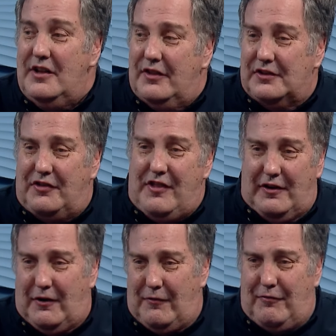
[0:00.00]
There
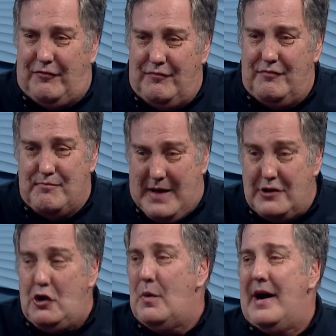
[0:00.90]
are
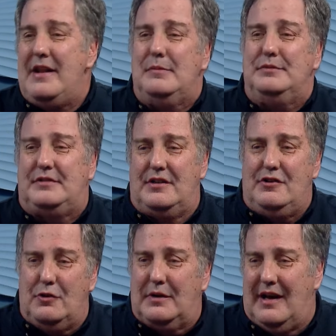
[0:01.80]
menu items that
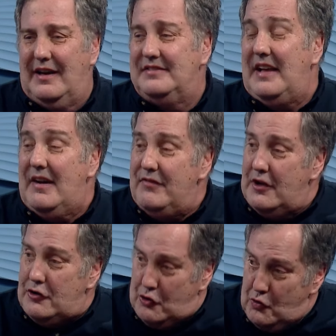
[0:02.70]
you guys have
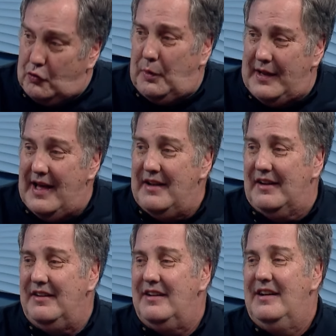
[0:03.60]
that you
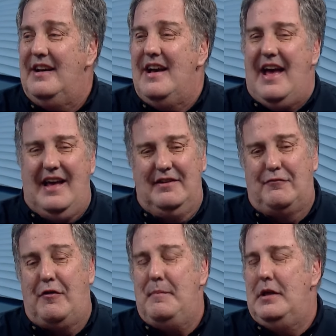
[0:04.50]
created, and
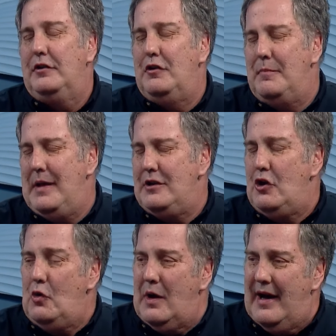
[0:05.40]
familiar
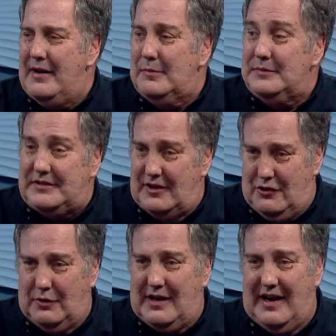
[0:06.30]
menu items that
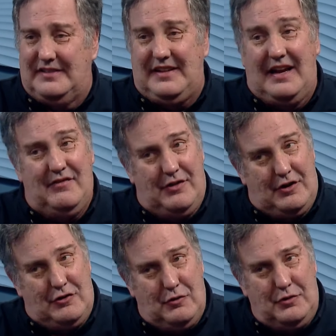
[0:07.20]
you guys have that
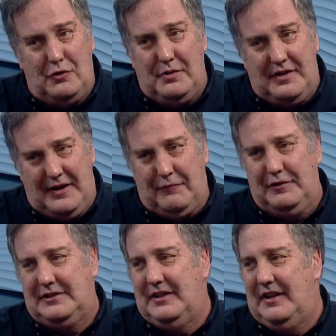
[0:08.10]
you do
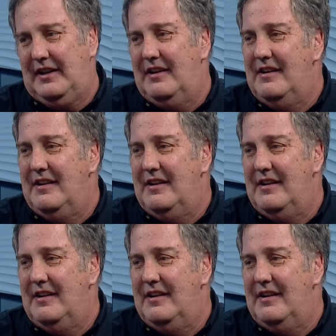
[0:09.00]
differently